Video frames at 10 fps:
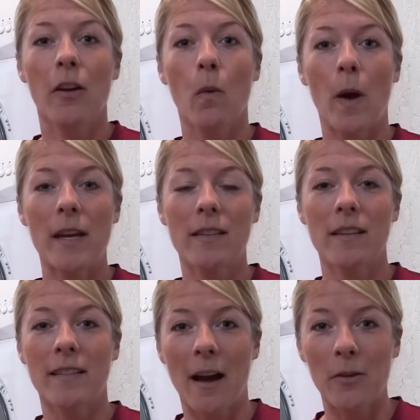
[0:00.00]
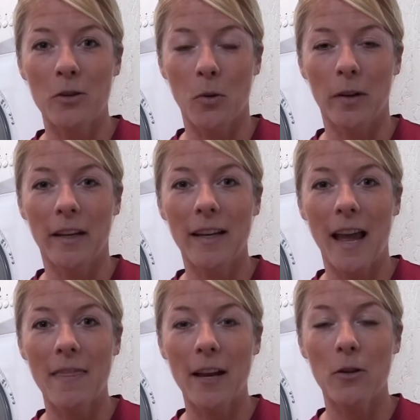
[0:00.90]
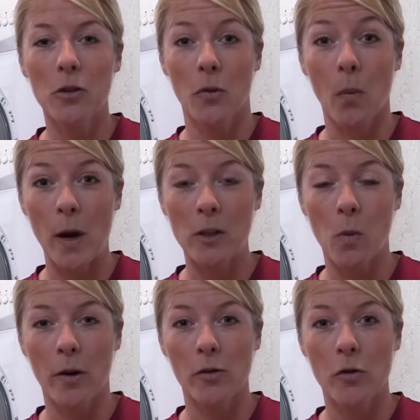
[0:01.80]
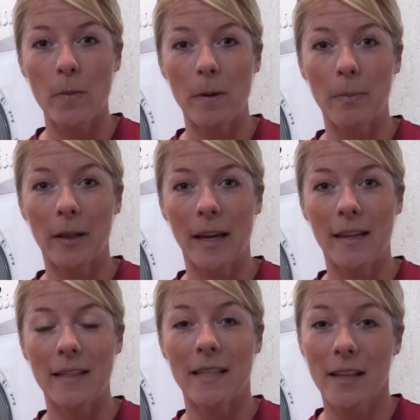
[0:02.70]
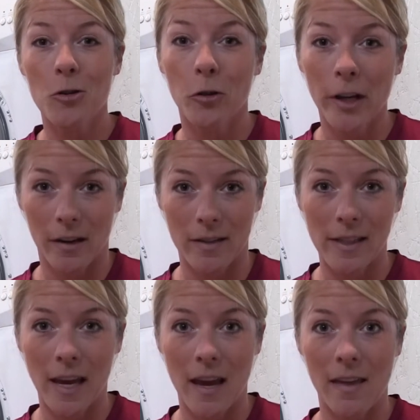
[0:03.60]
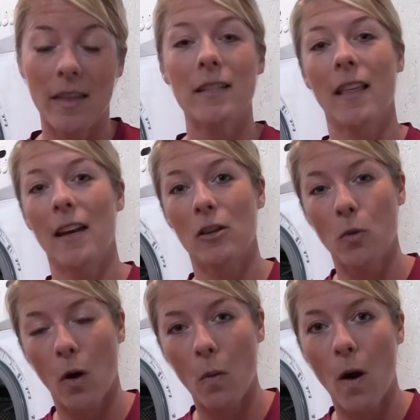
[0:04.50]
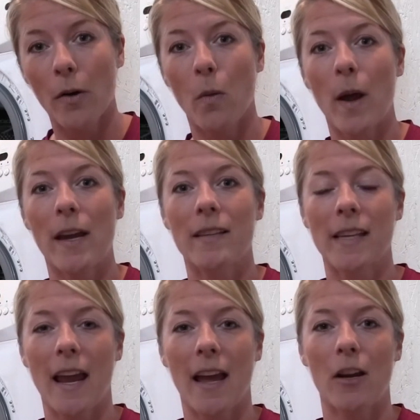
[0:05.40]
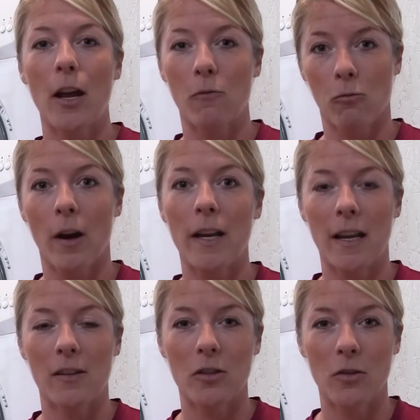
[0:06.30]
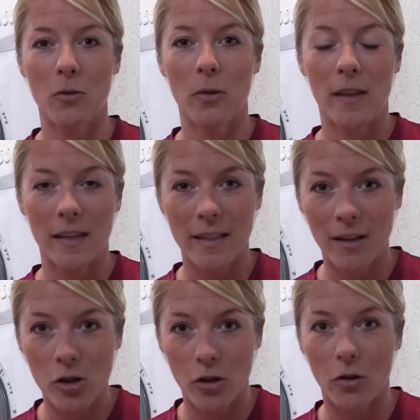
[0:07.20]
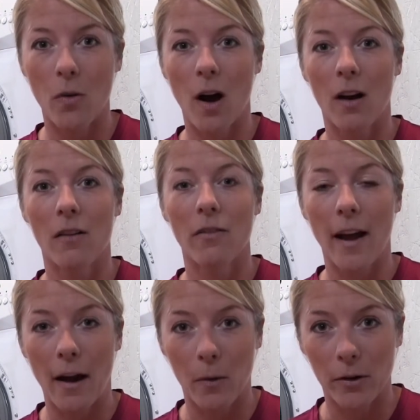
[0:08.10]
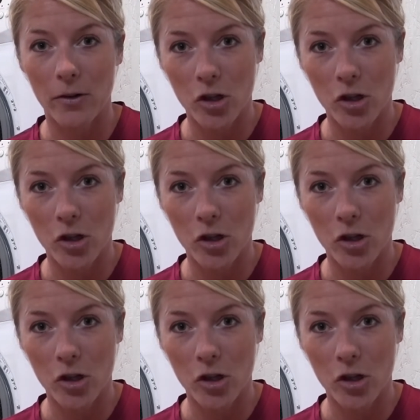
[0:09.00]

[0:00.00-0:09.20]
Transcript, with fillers: their waste down the toilet, and that goes through the wastewater treatment plants, essentially unscathed, then into our waterways and right into the tissue of our